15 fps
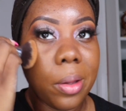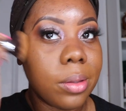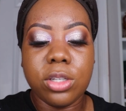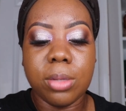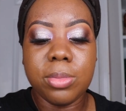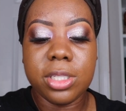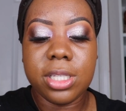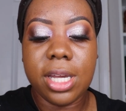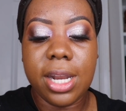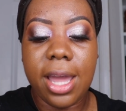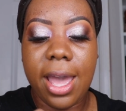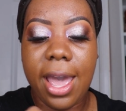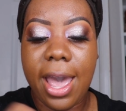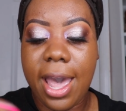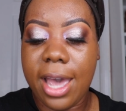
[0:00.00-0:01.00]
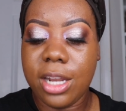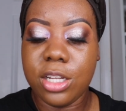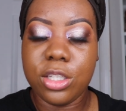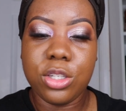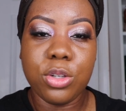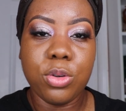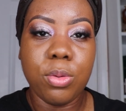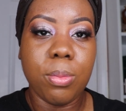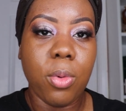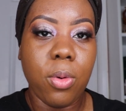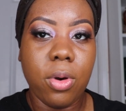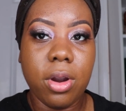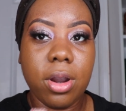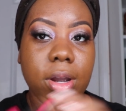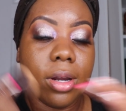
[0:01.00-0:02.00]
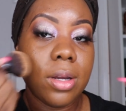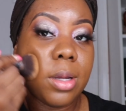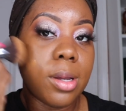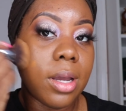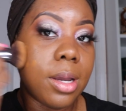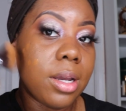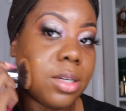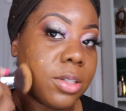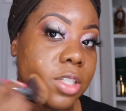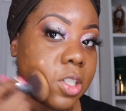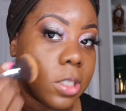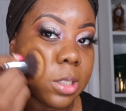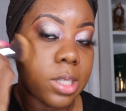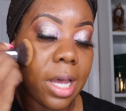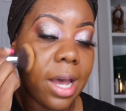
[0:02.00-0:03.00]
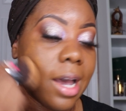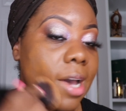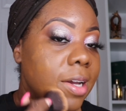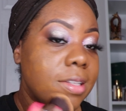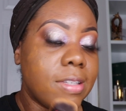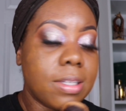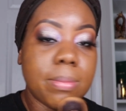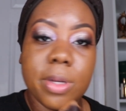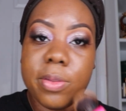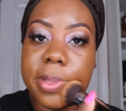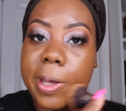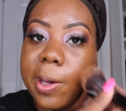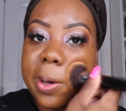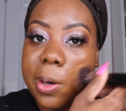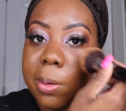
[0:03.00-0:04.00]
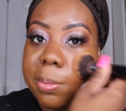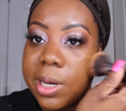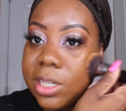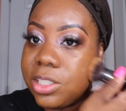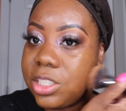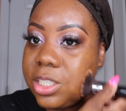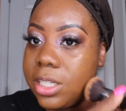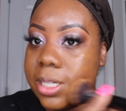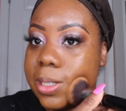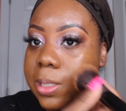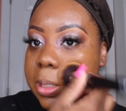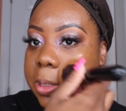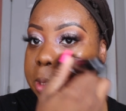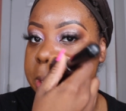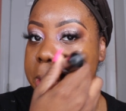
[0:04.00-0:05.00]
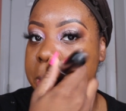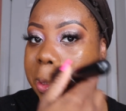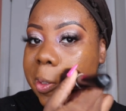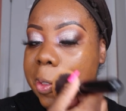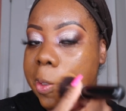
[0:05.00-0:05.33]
So I'm just gonna add 2 more and just add some of that on my cheeks,